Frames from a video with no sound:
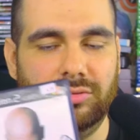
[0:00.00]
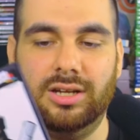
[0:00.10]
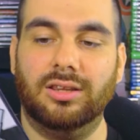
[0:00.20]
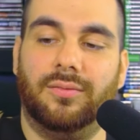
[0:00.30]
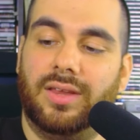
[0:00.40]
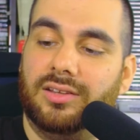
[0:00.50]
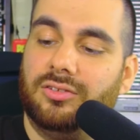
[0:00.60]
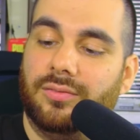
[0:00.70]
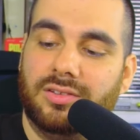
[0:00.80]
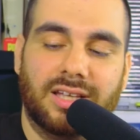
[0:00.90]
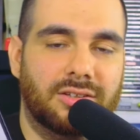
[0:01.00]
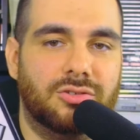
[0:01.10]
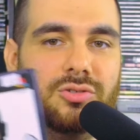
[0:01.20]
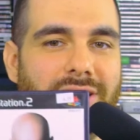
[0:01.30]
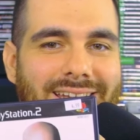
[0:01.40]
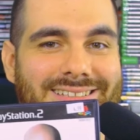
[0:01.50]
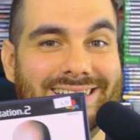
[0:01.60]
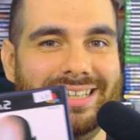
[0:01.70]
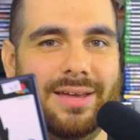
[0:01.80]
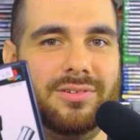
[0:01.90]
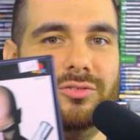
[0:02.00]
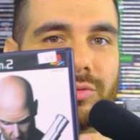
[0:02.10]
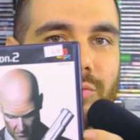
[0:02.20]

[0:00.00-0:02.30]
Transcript: dude, I love that stuff. He's got the two 1911s with